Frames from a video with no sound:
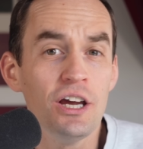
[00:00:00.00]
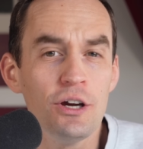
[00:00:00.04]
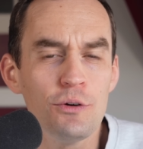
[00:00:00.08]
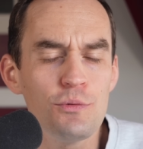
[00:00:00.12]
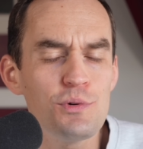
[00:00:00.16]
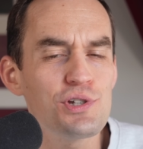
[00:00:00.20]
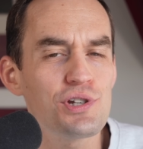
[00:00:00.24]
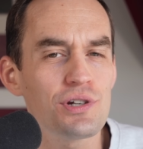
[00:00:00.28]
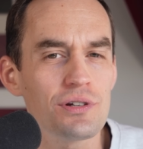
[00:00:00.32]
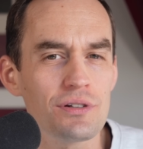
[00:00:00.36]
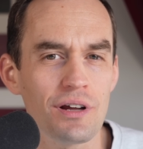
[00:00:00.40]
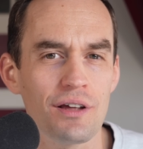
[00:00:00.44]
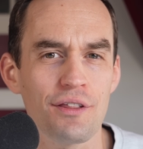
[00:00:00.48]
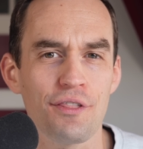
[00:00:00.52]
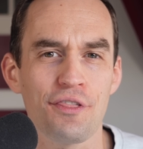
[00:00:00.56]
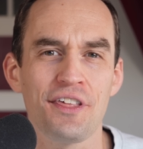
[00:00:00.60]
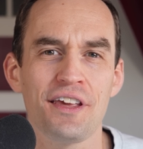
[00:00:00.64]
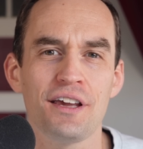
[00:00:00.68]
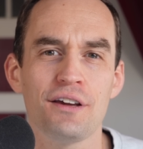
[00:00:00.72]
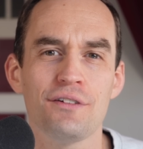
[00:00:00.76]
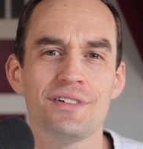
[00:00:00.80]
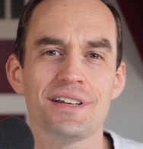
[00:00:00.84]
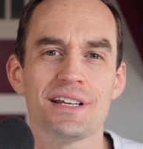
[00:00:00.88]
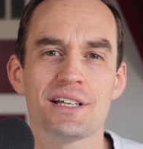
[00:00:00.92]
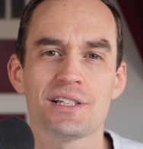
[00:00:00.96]
We should not
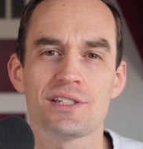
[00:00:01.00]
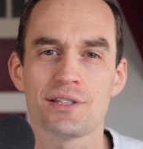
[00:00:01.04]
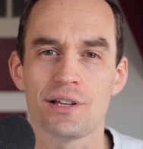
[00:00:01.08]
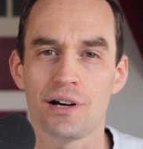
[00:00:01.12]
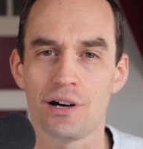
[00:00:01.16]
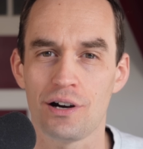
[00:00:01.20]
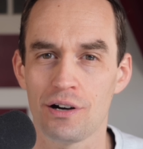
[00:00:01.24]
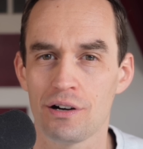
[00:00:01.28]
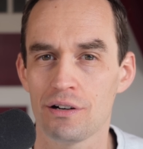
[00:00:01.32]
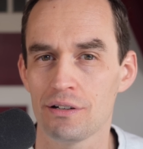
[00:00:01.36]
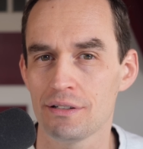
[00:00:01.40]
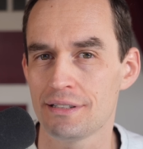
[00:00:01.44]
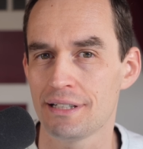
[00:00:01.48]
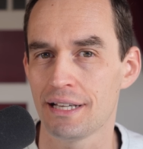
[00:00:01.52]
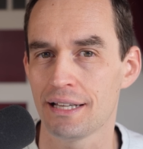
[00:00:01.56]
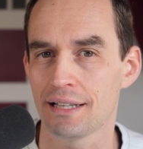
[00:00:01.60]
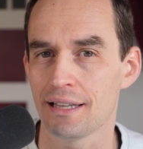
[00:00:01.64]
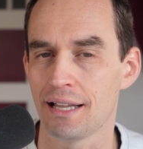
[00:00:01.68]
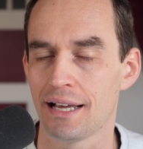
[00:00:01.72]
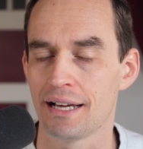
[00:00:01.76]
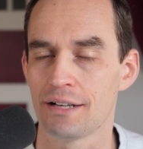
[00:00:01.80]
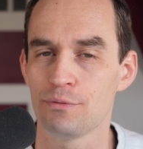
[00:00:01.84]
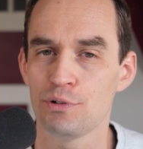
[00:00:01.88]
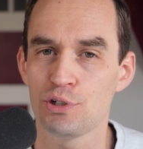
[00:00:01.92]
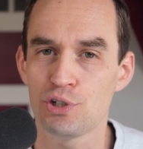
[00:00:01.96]
think of it as the hard
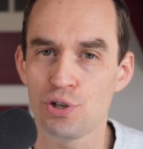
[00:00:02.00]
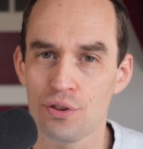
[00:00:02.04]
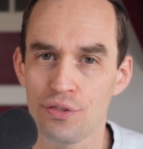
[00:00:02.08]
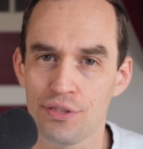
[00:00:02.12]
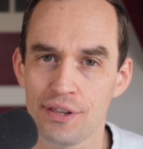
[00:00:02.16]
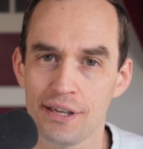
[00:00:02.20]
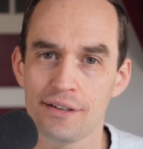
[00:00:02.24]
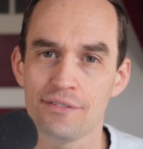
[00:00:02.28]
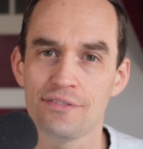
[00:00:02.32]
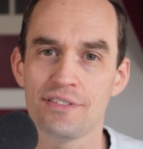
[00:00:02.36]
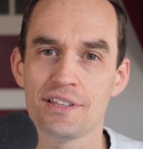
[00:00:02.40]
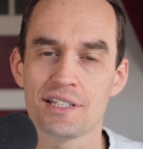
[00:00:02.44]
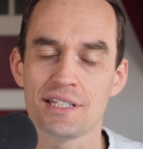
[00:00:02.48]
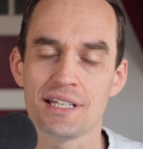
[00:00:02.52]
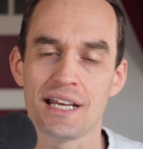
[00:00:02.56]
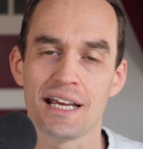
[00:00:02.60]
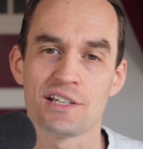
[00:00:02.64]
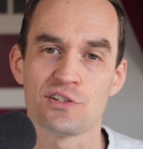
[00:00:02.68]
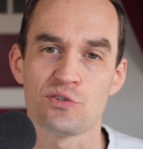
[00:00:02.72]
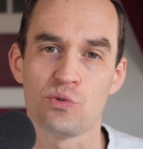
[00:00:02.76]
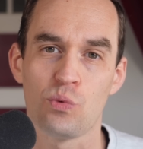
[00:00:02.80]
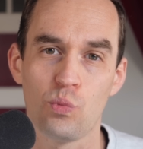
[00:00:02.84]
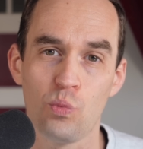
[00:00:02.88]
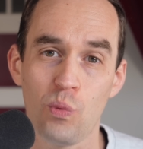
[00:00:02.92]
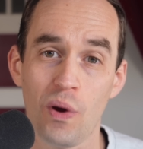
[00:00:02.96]
deadline. We should think of this
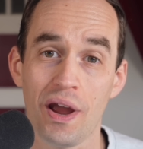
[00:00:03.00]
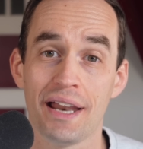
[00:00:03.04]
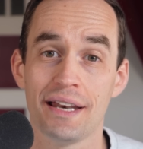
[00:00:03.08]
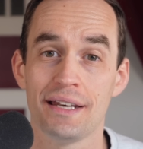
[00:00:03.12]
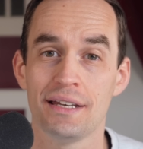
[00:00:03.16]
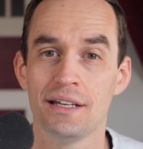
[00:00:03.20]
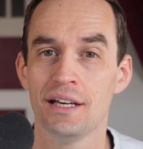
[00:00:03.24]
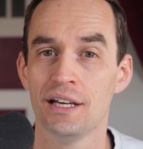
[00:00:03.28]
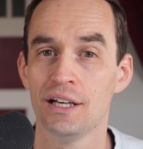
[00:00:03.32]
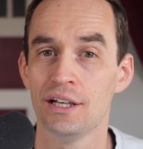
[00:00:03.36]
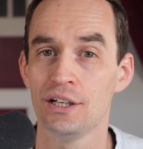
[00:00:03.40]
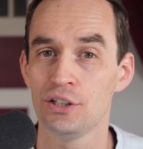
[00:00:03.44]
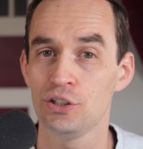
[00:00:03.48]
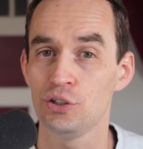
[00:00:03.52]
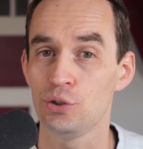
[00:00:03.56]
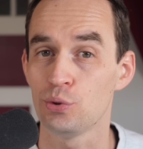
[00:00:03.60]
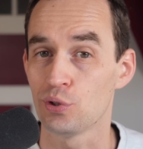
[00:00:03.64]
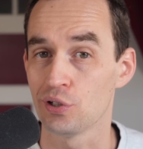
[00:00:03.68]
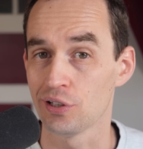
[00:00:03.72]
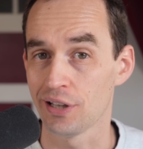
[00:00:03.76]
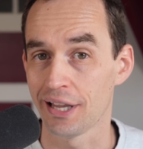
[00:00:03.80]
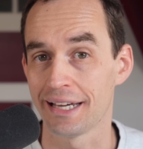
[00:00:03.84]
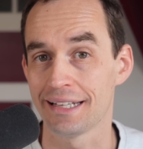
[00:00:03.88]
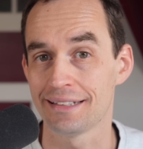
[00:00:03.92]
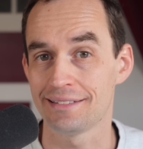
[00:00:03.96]
as when you'd
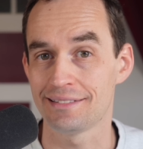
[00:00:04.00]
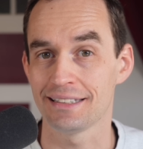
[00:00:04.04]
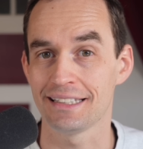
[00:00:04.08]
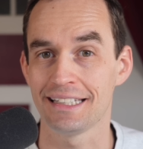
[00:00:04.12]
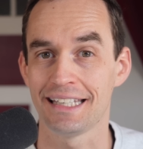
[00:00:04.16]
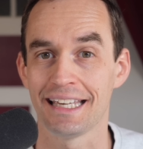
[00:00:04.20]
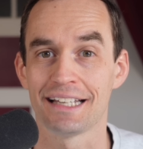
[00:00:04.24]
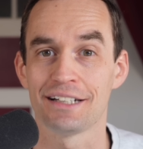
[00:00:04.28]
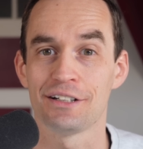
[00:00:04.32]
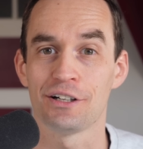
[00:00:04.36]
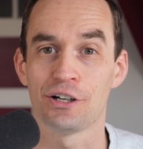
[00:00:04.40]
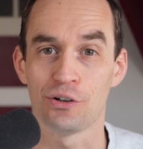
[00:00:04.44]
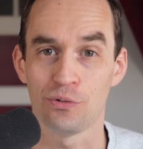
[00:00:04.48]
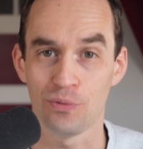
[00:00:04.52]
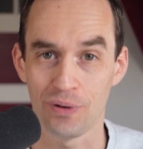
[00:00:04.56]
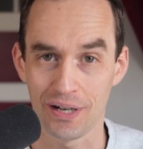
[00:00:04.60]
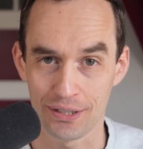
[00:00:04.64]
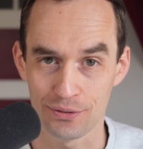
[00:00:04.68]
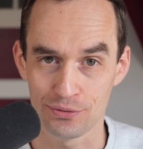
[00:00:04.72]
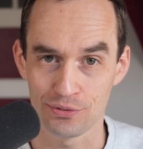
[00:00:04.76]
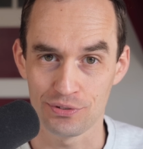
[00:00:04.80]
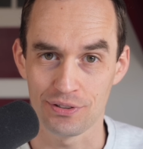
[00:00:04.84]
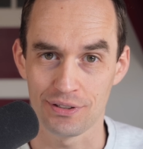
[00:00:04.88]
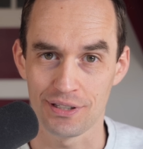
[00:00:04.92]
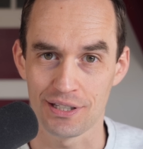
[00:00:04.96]
like to get
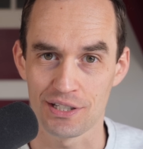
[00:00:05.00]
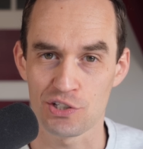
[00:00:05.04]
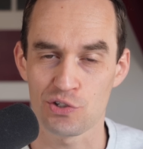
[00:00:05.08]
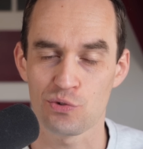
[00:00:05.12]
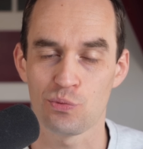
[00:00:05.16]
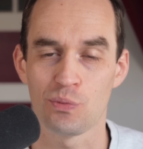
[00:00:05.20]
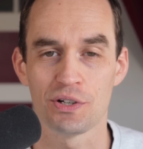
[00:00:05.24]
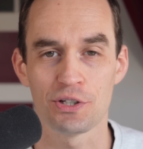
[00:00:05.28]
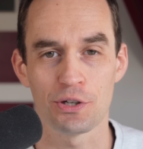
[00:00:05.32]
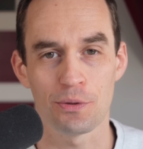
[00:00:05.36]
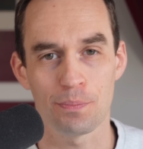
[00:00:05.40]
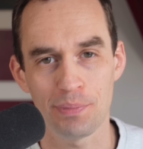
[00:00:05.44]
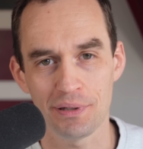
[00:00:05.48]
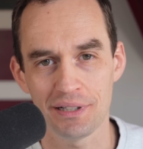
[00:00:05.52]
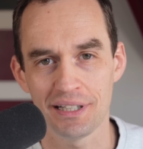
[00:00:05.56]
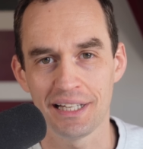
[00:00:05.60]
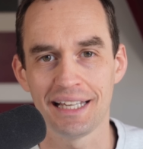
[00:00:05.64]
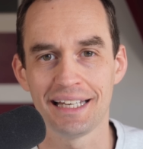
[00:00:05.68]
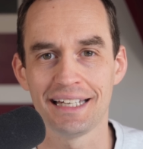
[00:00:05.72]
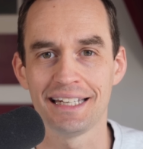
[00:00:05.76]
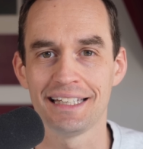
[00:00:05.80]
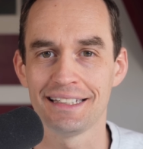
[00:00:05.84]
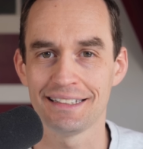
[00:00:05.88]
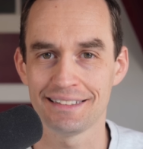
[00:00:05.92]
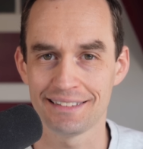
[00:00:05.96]
around to this, when you're
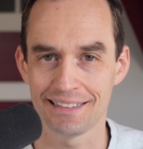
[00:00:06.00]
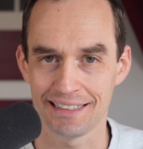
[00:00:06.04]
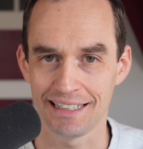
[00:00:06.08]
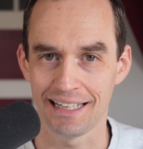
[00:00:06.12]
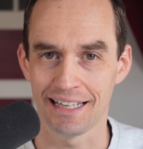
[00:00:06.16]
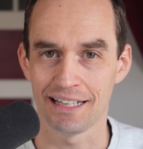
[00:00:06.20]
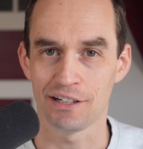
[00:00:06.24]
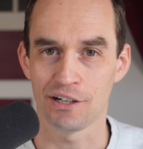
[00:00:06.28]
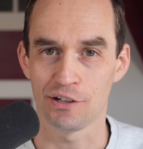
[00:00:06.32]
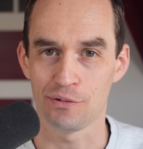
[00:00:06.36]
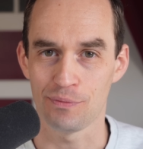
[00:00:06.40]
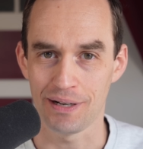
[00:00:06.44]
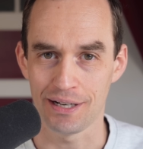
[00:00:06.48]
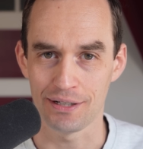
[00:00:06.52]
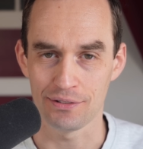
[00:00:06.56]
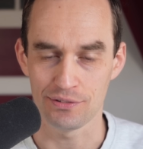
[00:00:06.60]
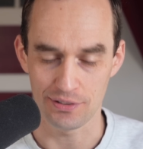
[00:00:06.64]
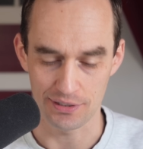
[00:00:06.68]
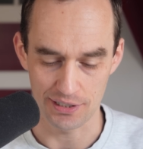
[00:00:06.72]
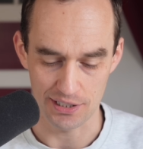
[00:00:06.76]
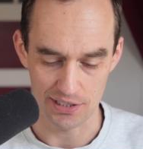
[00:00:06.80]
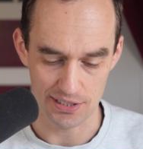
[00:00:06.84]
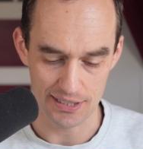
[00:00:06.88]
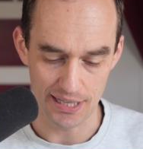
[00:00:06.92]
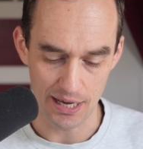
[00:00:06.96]
planning to get around to this.